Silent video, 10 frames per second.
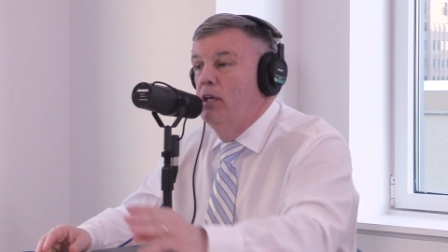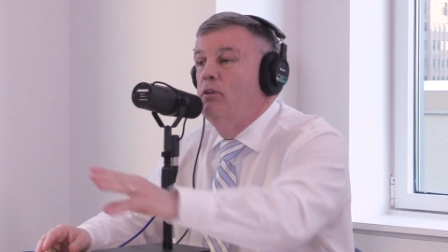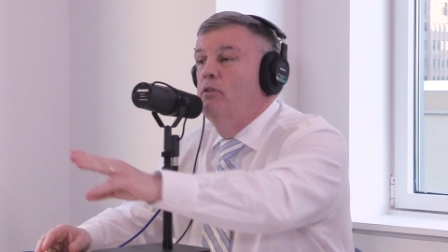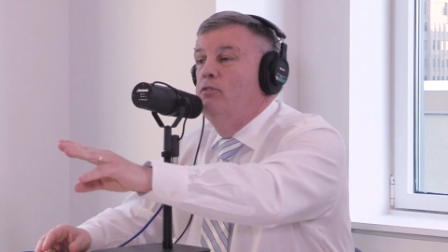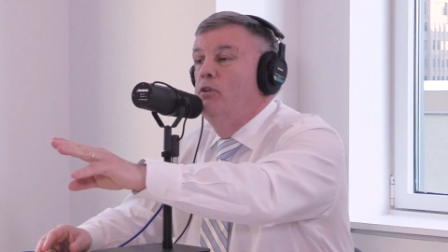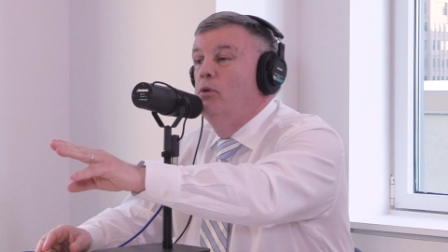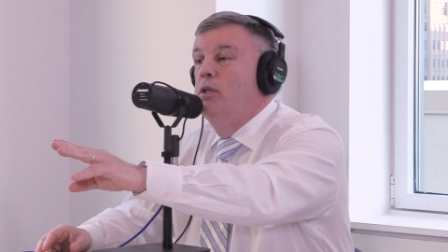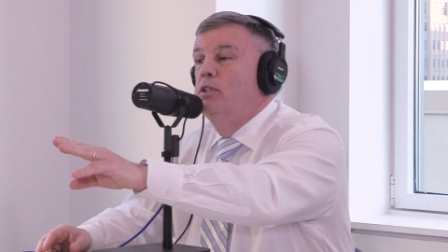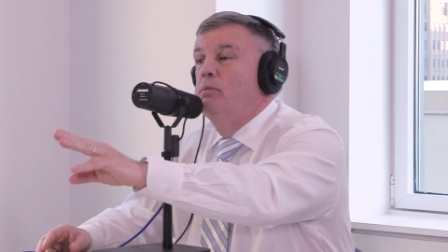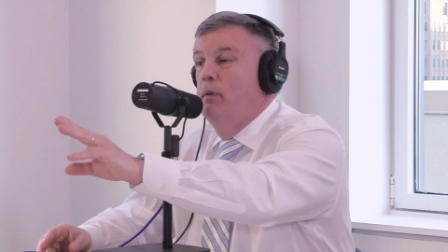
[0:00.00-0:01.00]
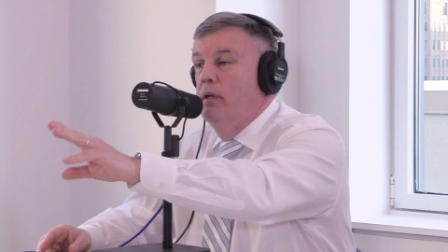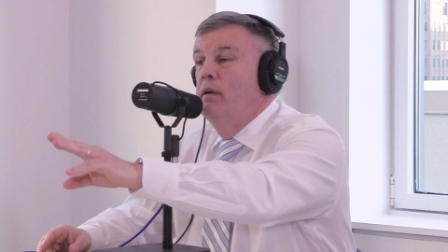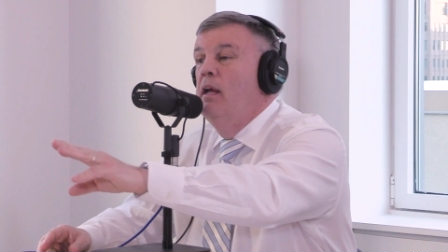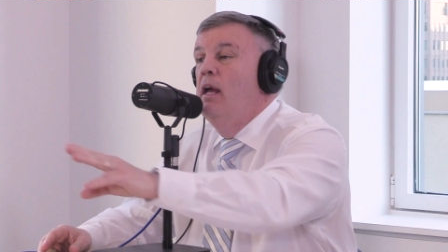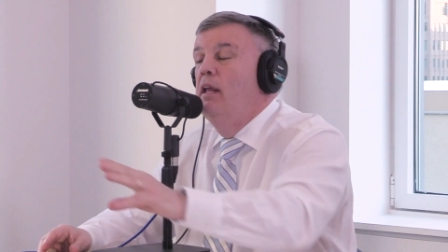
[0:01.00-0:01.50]
I don't know if you knew this, but
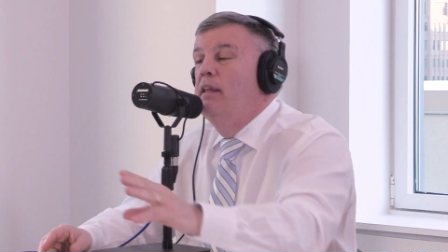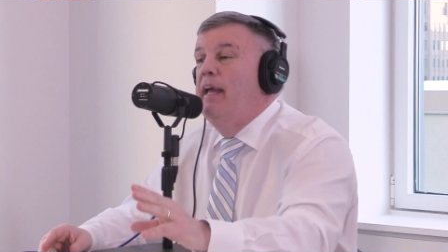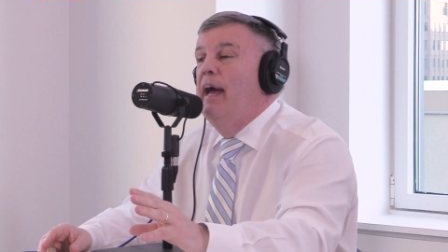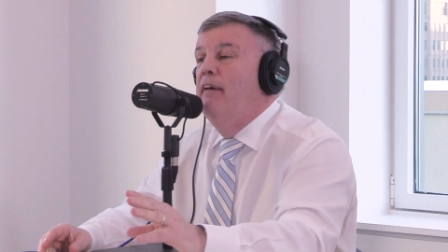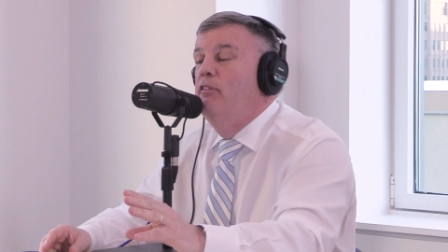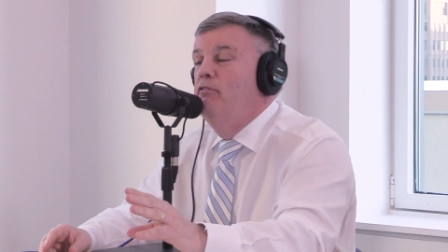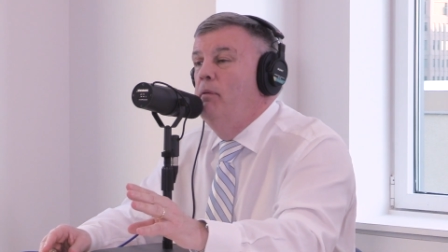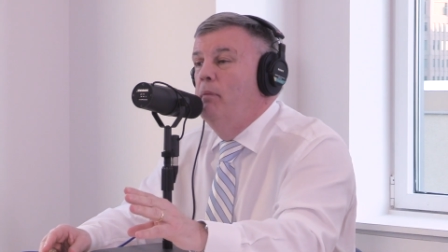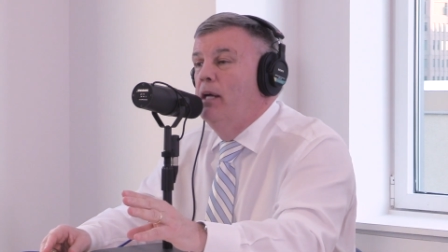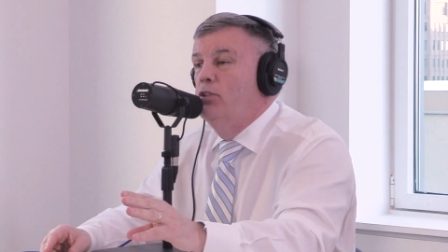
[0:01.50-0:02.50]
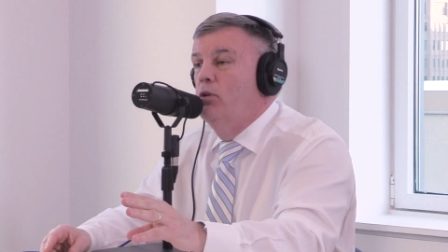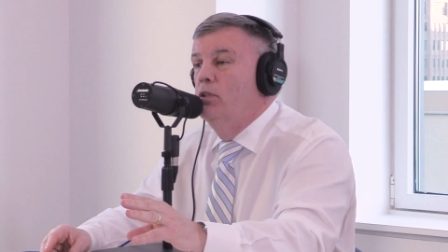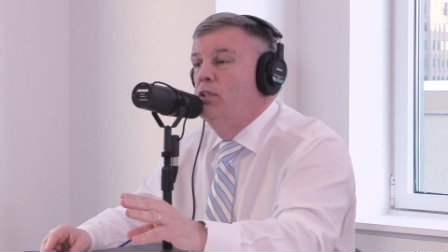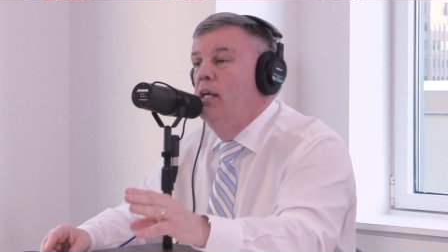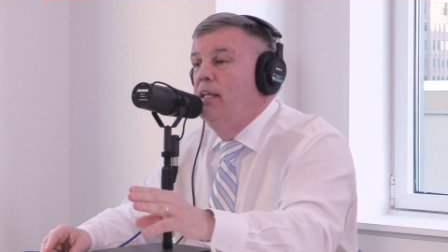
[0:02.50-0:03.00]
yeah, they have a rematch
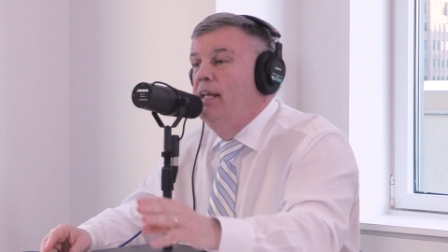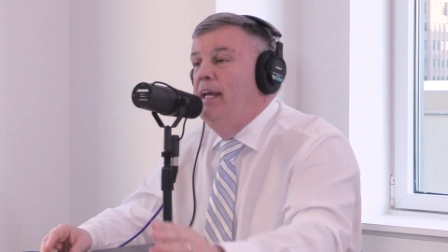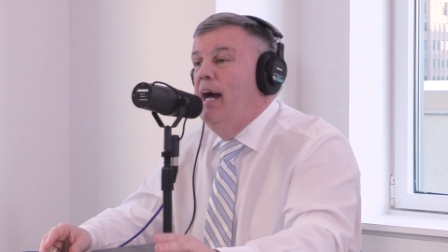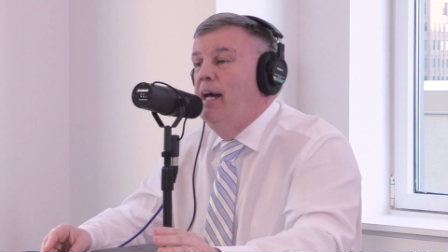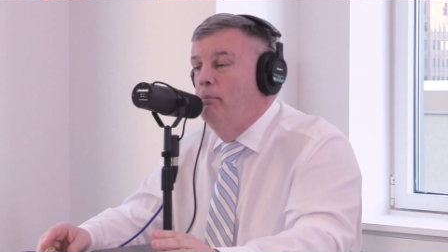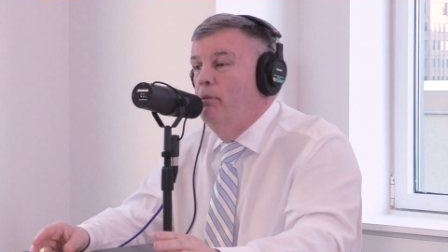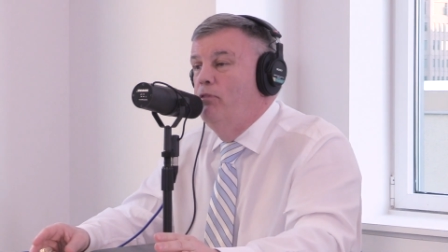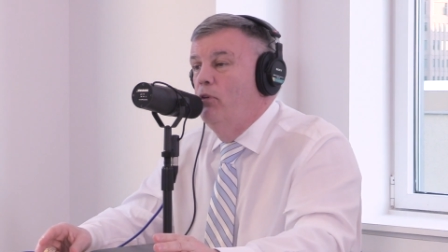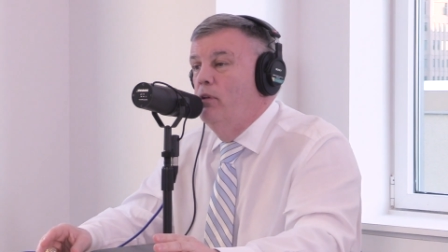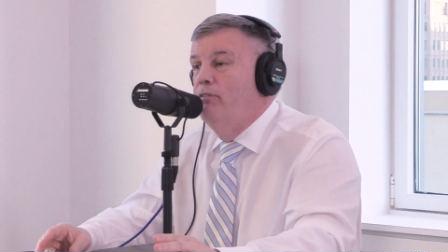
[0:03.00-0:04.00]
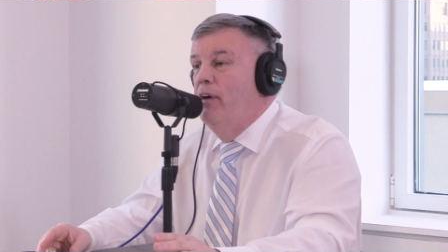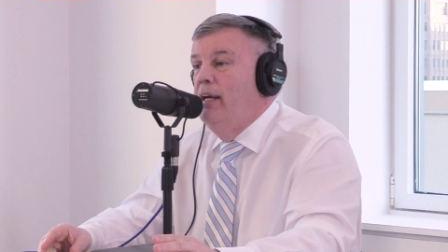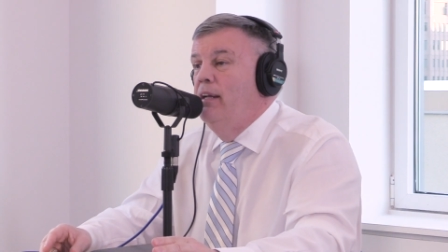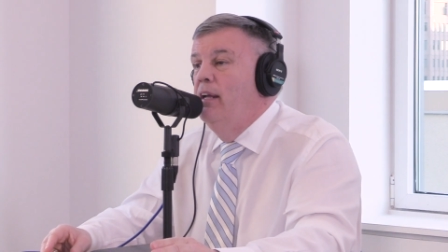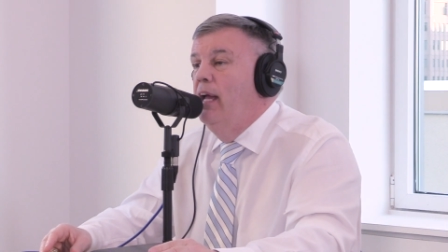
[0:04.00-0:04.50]
clause. They got it before the
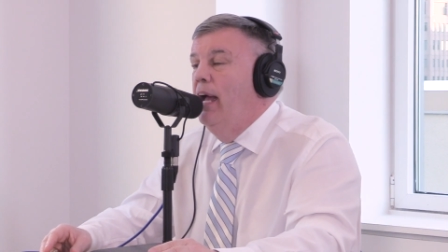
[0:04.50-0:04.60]
fight.